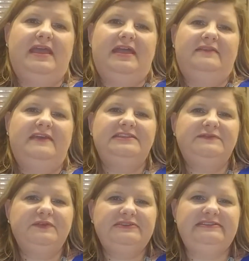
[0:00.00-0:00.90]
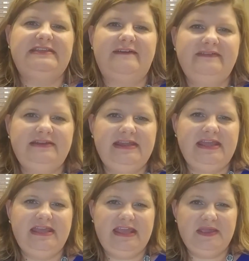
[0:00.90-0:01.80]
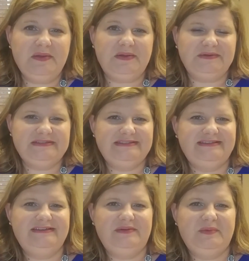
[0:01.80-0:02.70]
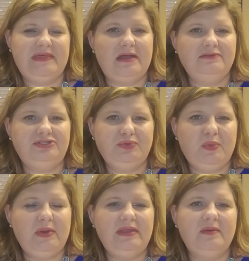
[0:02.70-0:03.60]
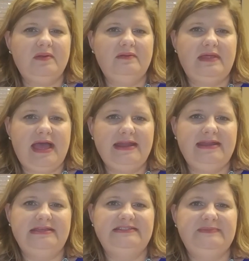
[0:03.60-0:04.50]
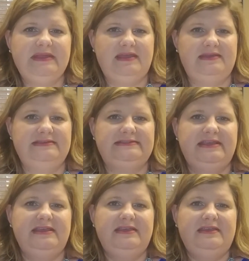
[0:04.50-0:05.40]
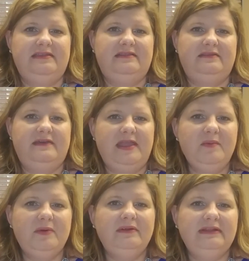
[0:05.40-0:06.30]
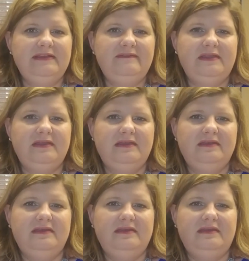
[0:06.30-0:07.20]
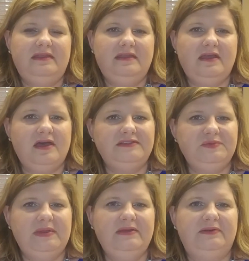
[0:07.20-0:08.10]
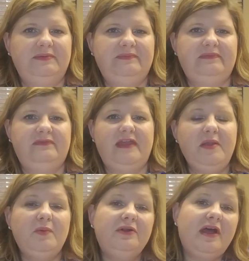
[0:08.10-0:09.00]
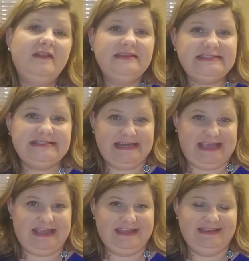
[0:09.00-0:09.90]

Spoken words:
That's for 70 years without joy or gladness because they weren't living in God's will. They were not listening.